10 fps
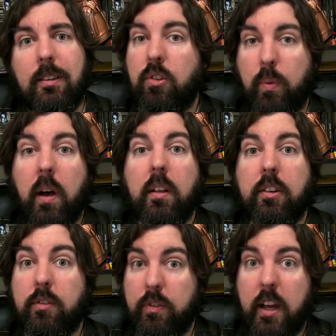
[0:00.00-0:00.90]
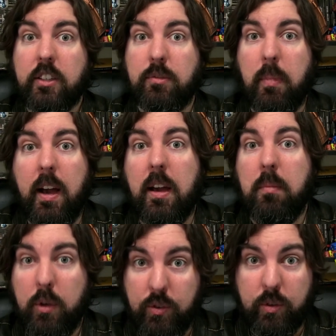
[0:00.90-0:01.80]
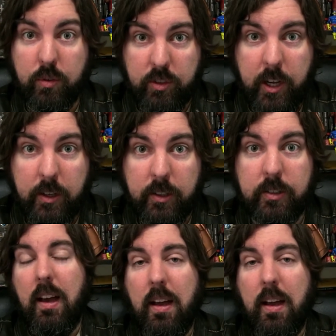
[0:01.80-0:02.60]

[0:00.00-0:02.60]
as well as flex my musical skills.